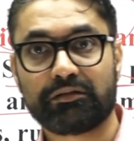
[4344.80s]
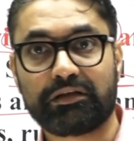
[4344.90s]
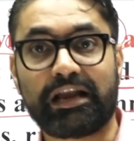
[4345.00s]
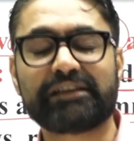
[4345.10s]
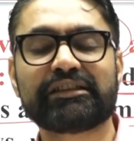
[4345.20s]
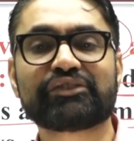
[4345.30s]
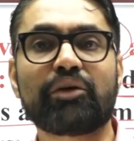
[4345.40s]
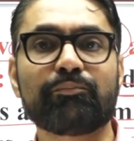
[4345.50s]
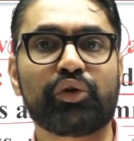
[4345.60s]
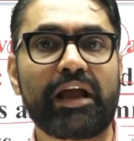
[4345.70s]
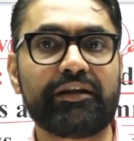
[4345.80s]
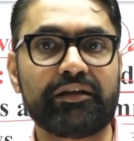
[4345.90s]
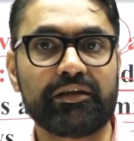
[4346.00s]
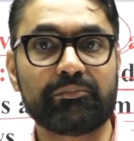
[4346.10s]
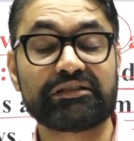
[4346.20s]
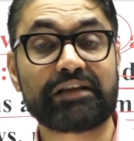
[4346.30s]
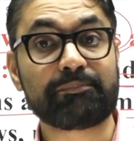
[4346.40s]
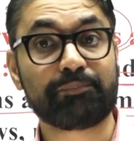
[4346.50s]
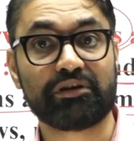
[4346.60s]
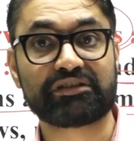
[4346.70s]
crisis of morality means
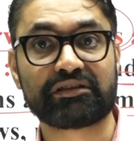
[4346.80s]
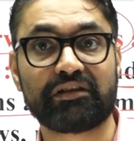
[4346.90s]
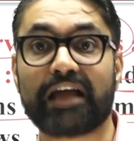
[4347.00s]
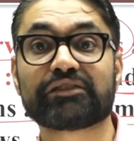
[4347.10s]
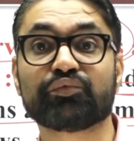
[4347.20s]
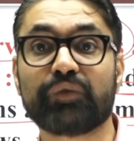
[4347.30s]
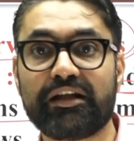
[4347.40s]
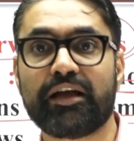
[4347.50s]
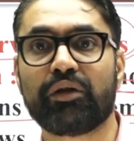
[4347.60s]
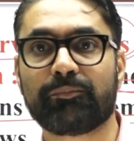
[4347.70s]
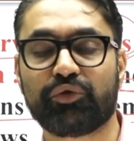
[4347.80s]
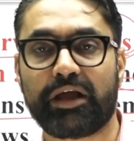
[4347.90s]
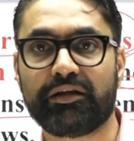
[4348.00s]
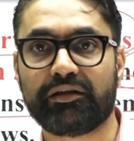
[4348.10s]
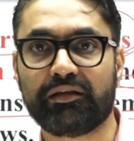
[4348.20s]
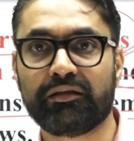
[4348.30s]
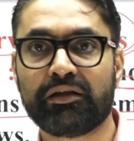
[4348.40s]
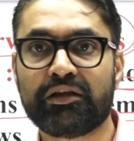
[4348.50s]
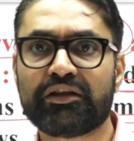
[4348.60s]
that person has well developed morality.